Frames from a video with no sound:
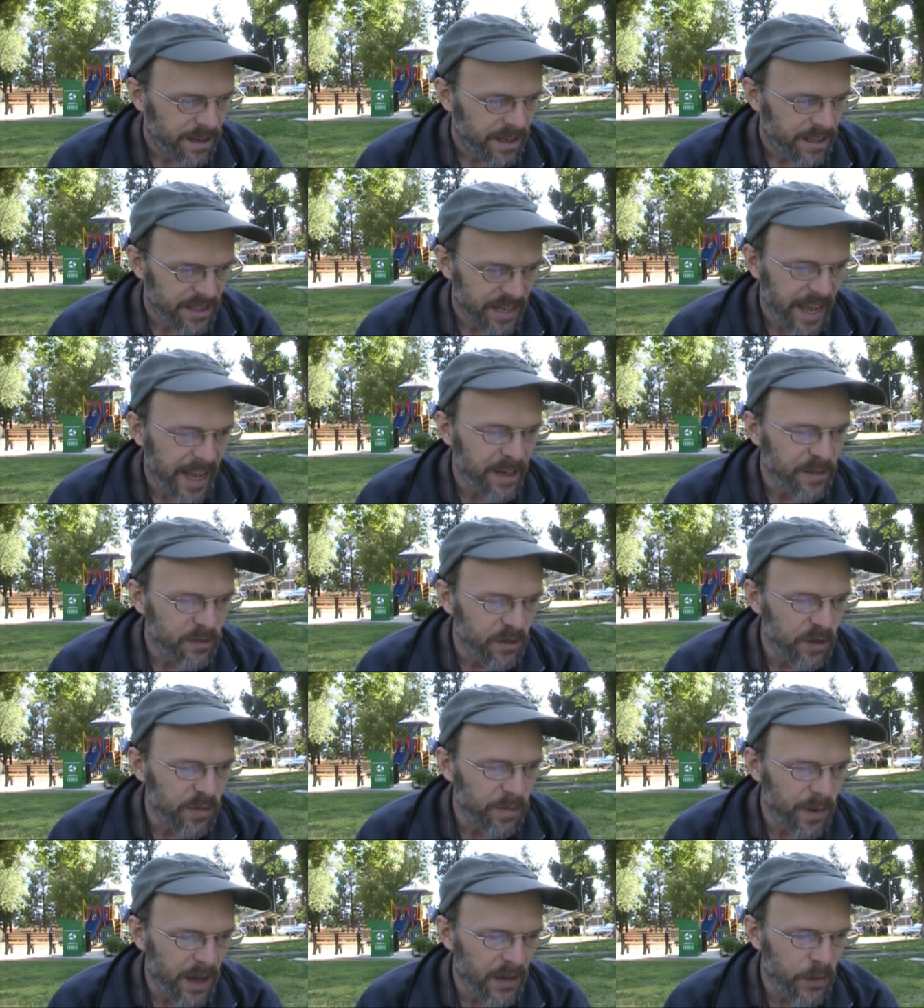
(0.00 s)
A
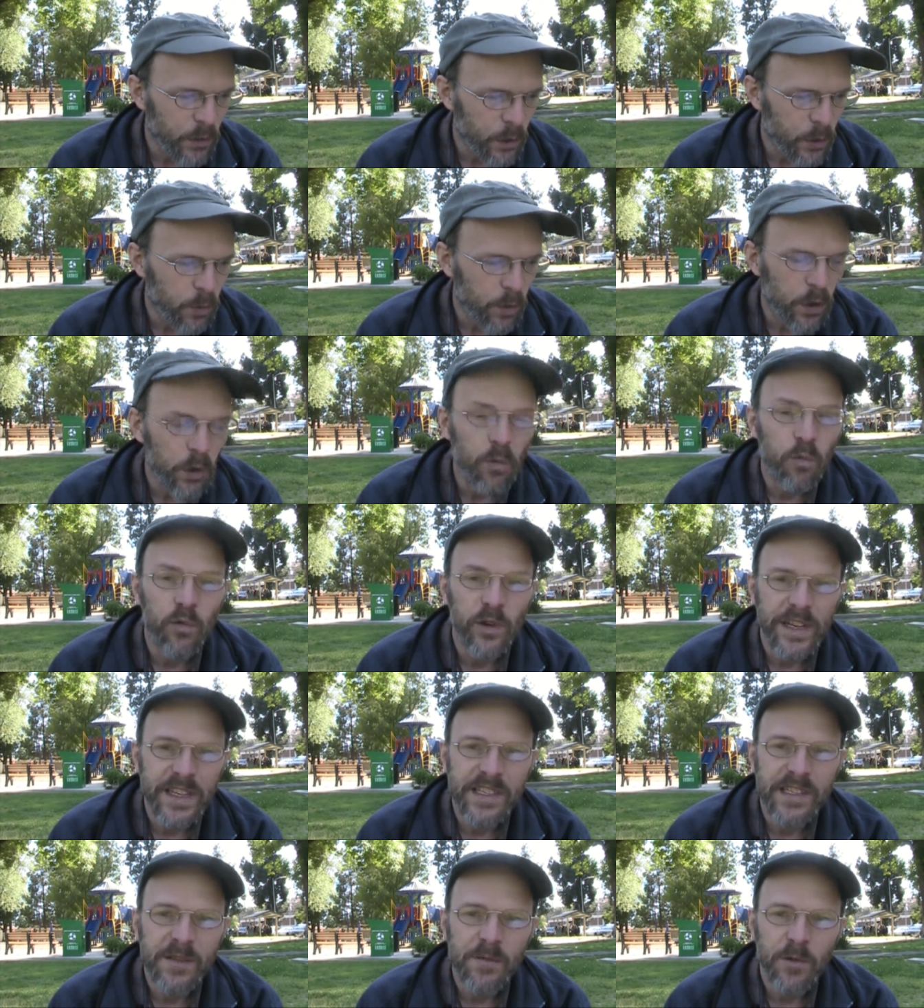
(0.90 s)
tactful mother will
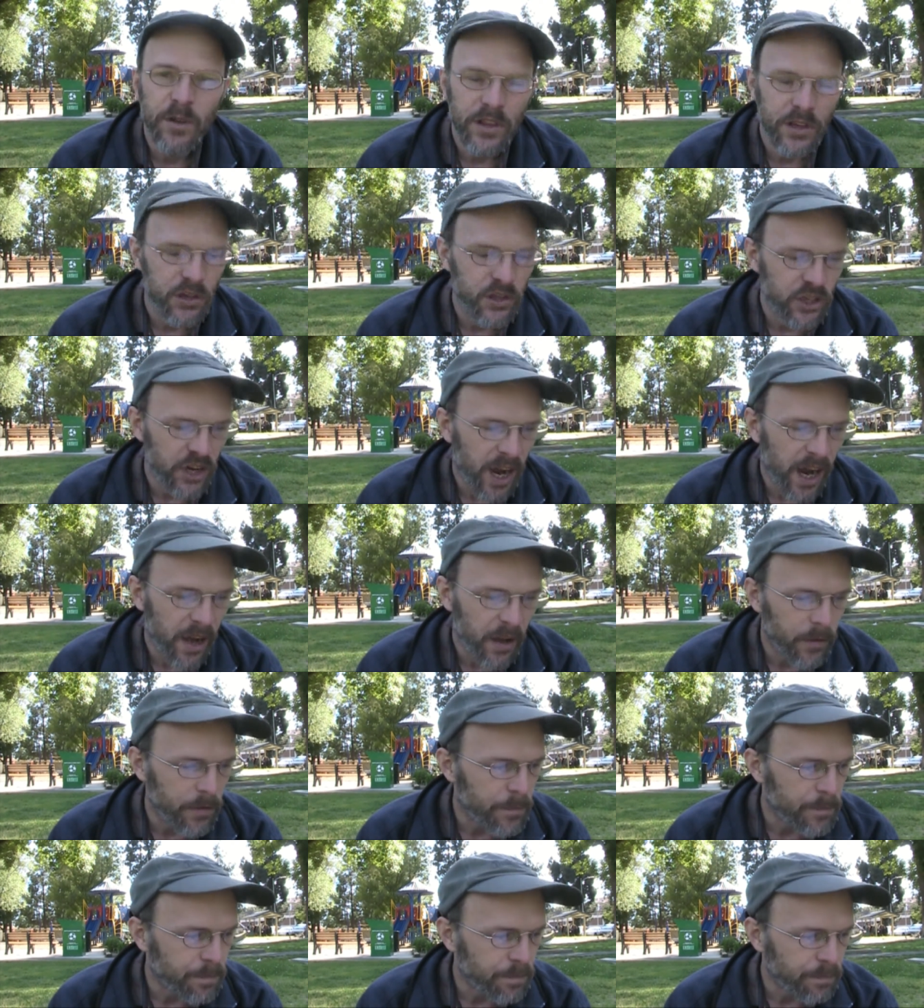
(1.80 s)
reason with her child.